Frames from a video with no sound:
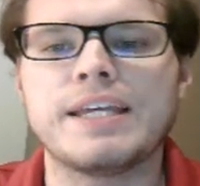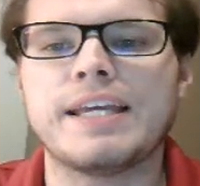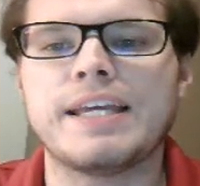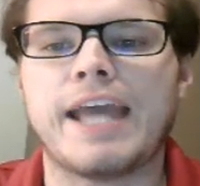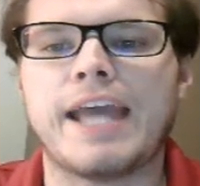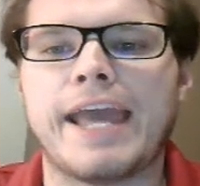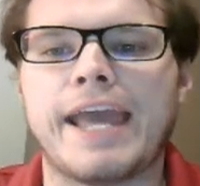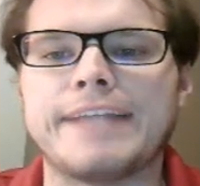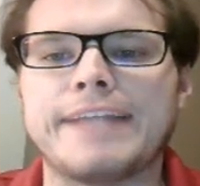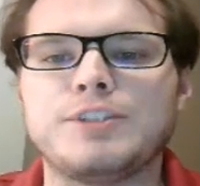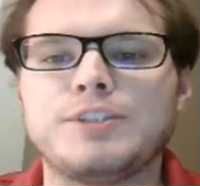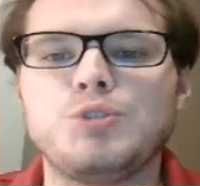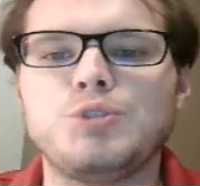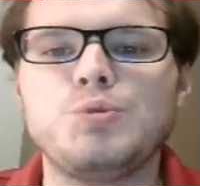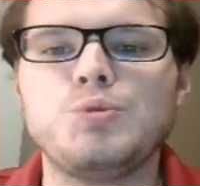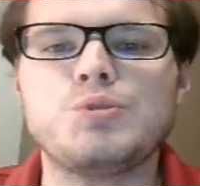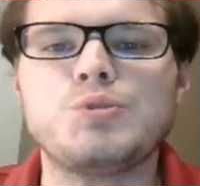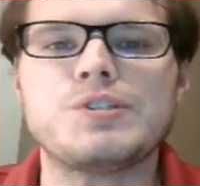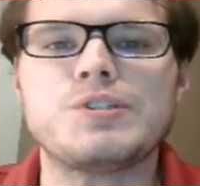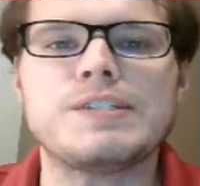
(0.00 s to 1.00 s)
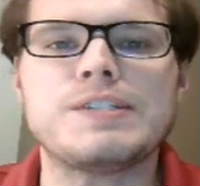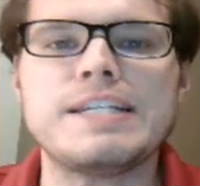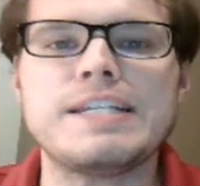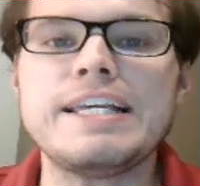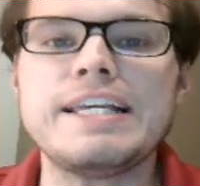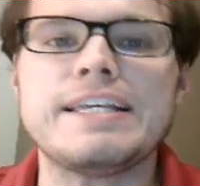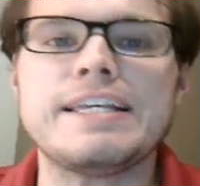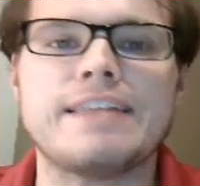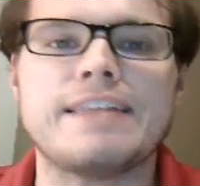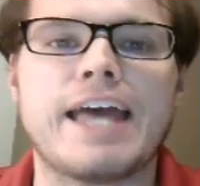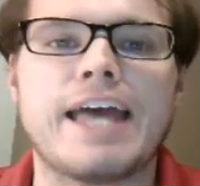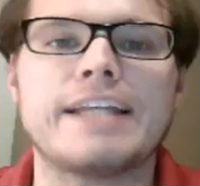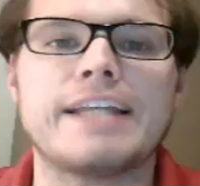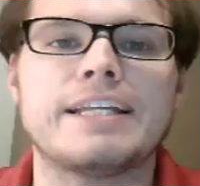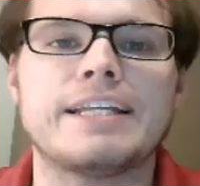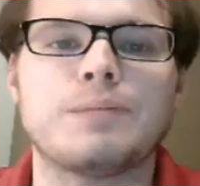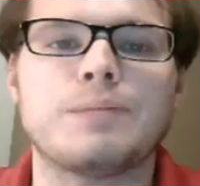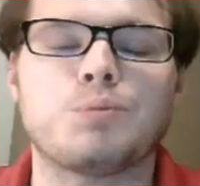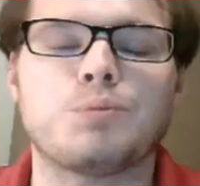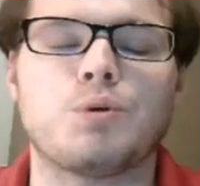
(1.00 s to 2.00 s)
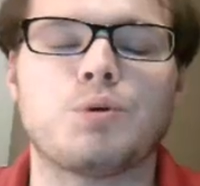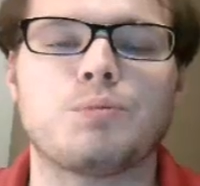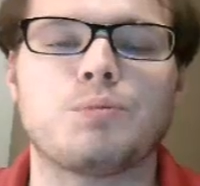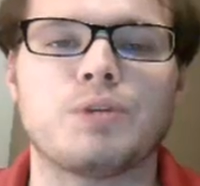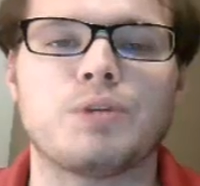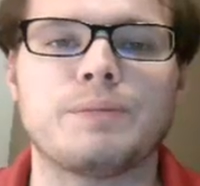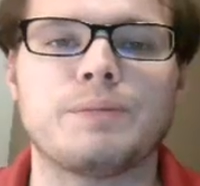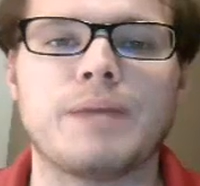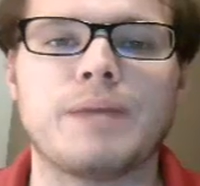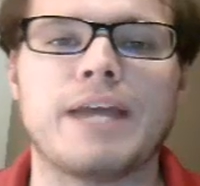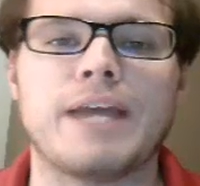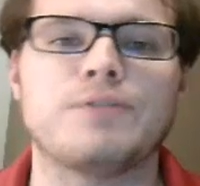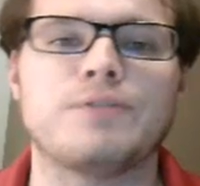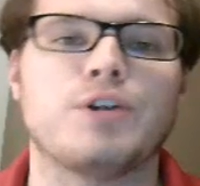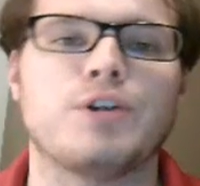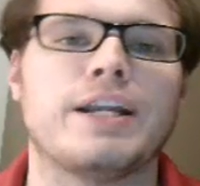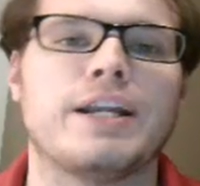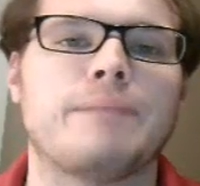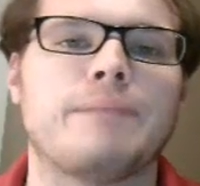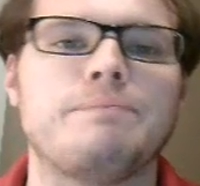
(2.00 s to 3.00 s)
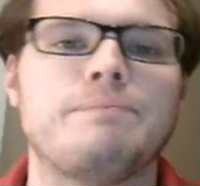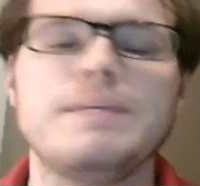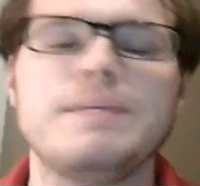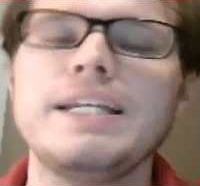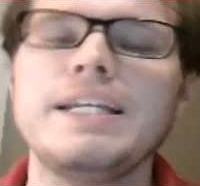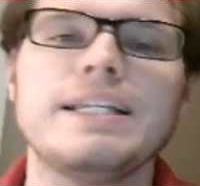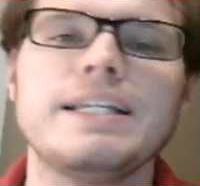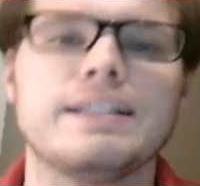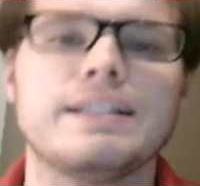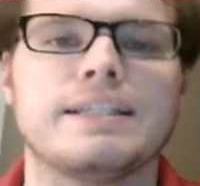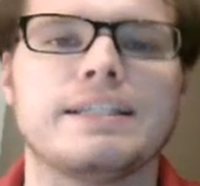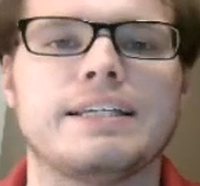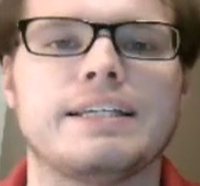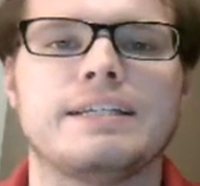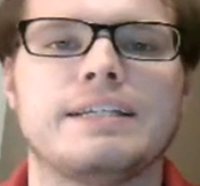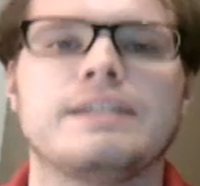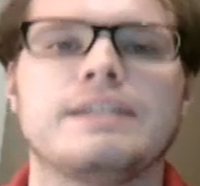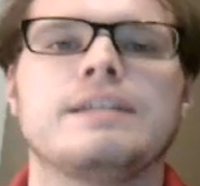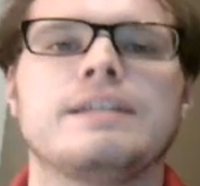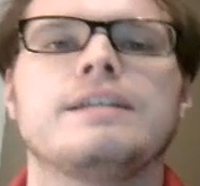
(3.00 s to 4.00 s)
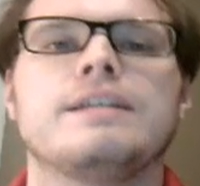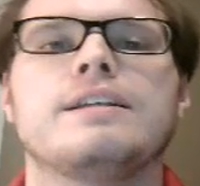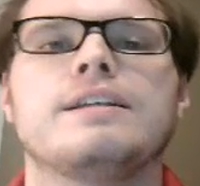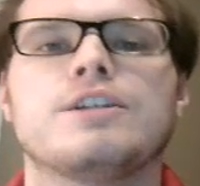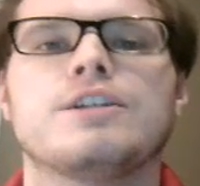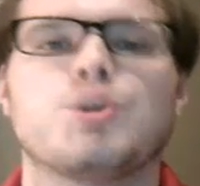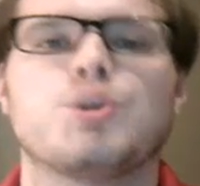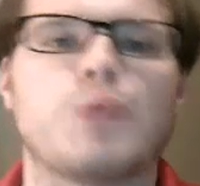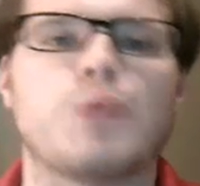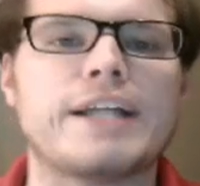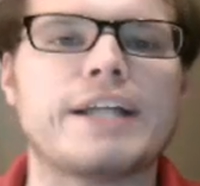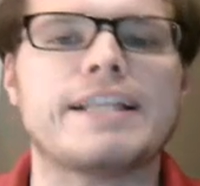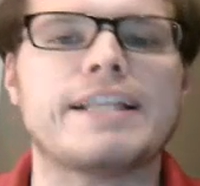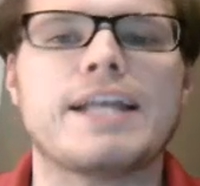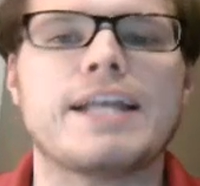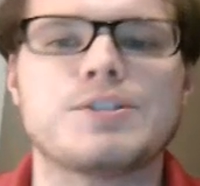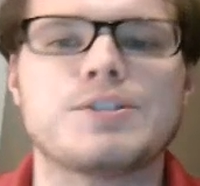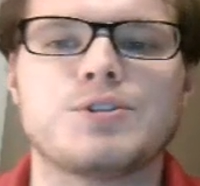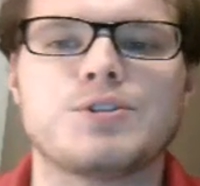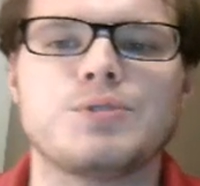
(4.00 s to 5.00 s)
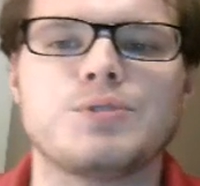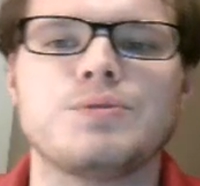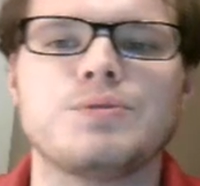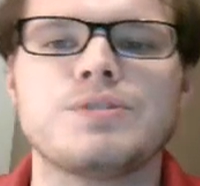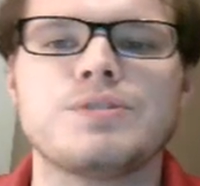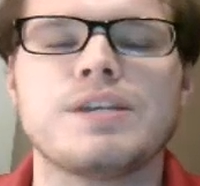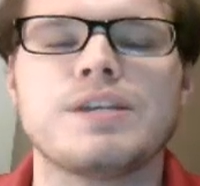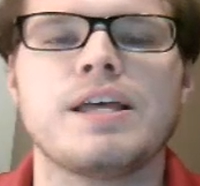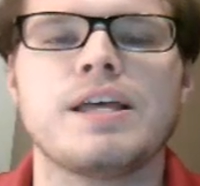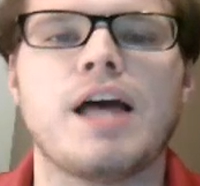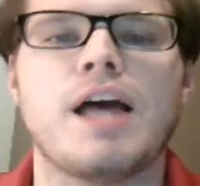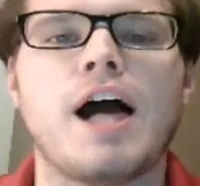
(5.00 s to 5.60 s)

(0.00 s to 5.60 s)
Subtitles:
and you see that inappropriate behavior and immediately correct that student,